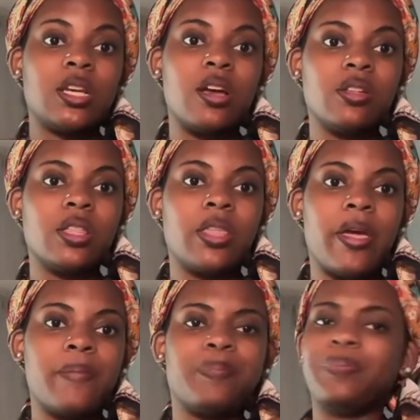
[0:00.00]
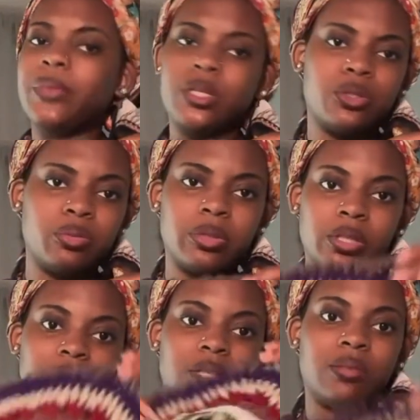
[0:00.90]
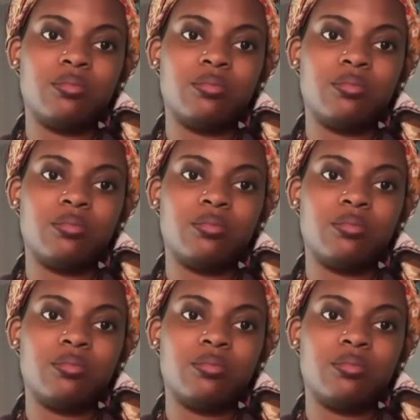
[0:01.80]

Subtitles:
Other than that, it's super easy.